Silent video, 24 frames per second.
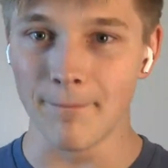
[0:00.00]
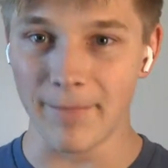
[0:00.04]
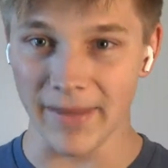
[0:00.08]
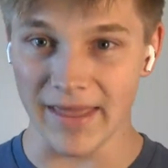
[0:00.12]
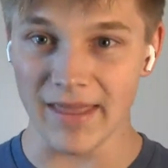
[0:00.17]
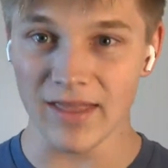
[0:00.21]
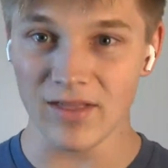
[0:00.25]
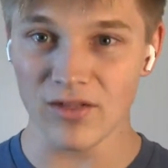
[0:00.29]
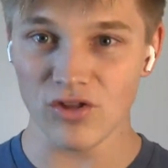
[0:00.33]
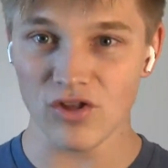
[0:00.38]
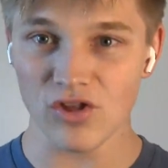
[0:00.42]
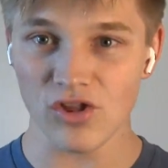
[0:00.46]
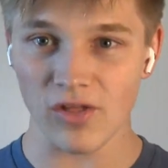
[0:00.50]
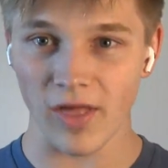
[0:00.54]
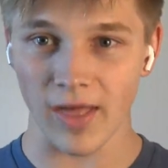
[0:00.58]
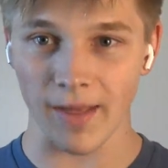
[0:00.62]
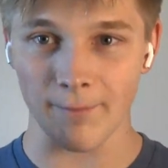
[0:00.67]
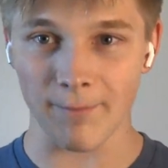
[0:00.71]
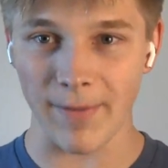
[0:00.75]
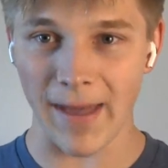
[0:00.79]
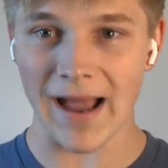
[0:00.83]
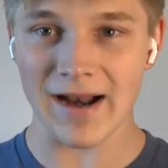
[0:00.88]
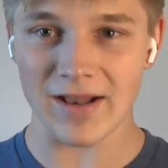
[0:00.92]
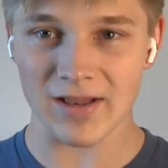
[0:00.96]
binge
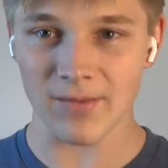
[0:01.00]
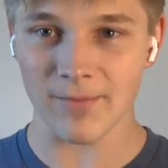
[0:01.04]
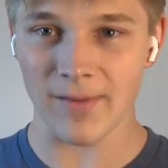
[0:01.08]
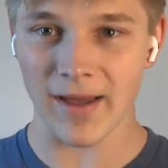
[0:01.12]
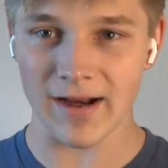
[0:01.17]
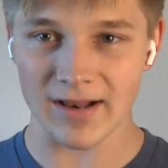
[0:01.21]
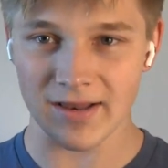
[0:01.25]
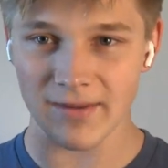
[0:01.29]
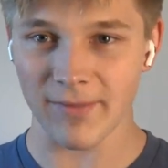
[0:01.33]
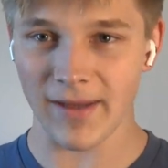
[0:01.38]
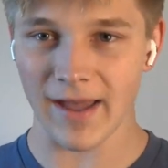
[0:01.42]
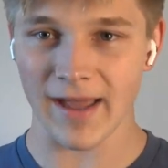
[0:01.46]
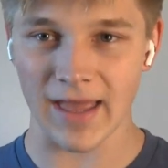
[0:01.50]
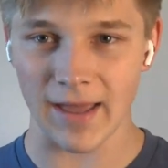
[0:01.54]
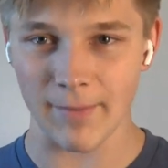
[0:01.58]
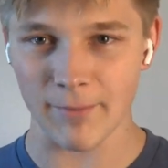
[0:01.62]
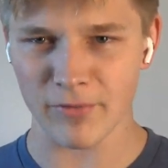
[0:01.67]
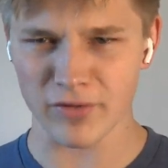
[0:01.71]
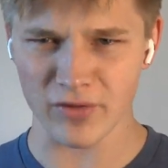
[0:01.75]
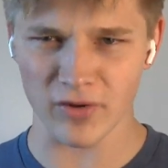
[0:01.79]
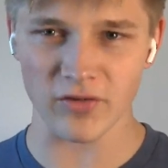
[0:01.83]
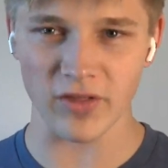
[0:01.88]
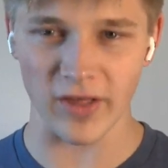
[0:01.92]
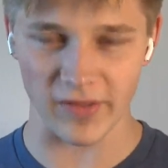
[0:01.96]
like back to back to back
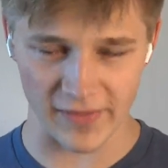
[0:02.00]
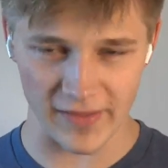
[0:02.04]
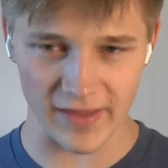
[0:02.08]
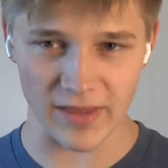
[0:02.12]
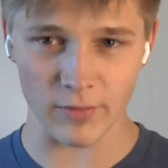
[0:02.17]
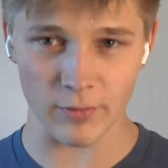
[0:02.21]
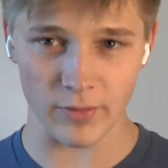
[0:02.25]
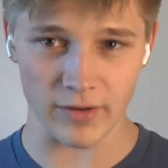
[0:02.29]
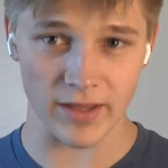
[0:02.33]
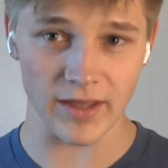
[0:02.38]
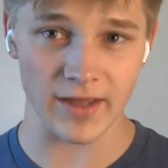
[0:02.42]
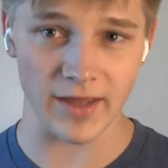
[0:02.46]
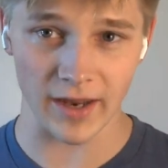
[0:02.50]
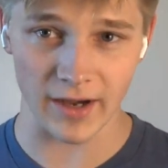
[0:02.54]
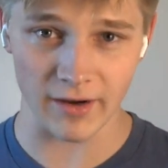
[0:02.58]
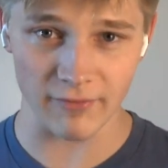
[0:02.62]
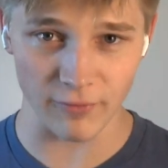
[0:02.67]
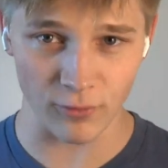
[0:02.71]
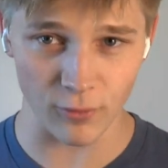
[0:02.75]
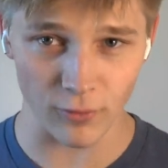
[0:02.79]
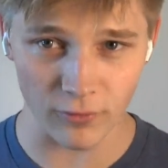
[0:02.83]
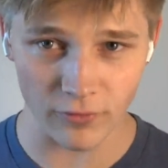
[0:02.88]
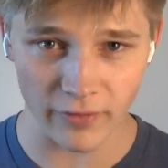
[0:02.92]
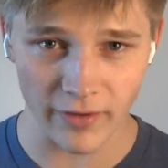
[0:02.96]
episodes. I think it would get kind of
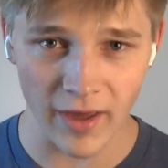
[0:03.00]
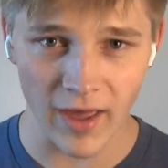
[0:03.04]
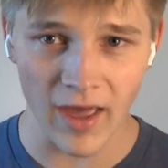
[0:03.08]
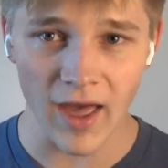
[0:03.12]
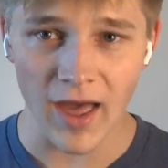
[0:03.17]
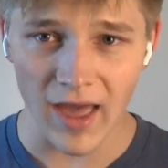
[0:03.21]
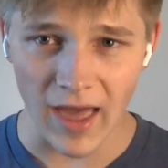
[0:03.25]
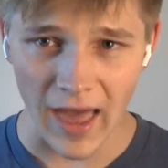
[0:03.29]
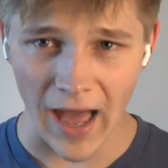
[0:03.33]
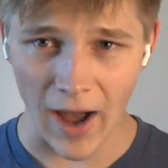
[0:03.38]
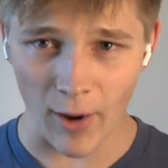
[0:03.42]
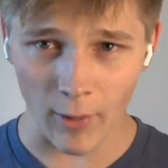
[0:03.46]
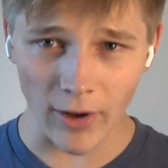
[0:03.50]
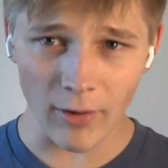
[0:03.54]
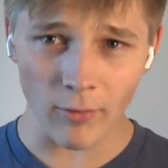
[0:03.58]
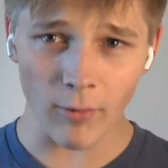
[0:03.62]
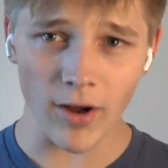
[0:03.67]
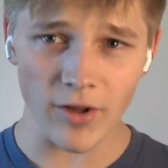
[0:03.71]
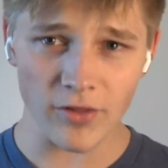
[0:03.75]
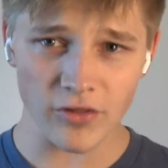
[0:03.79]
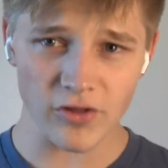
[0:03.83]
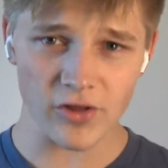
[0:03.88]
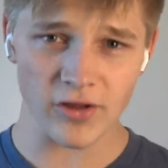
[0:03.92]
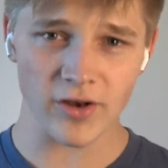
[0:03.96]
old. How I
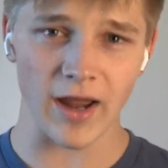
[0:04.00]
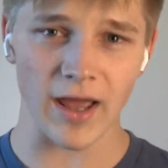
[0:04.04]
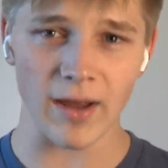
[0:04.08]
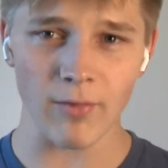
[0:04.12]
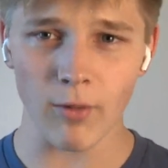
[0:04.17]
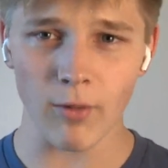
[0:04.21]
watched it, I